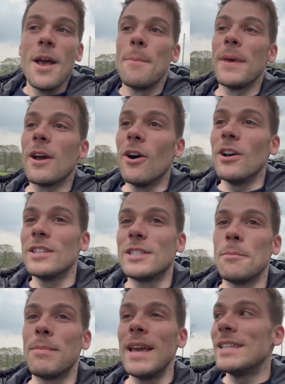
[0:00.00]
Because
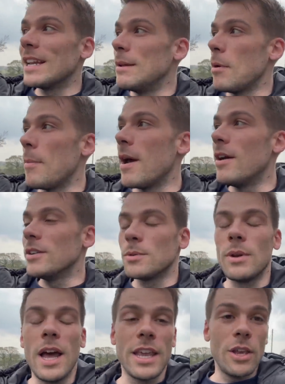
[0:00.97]
basically my parents
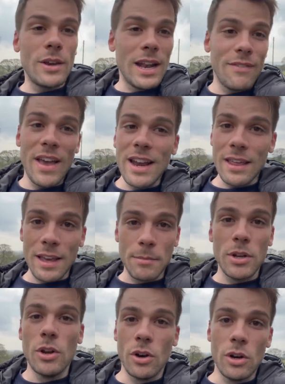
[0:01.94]
were like, you can have anything
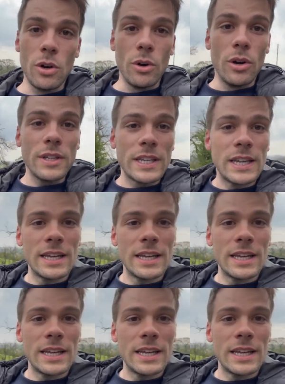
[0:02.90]
but not a horse.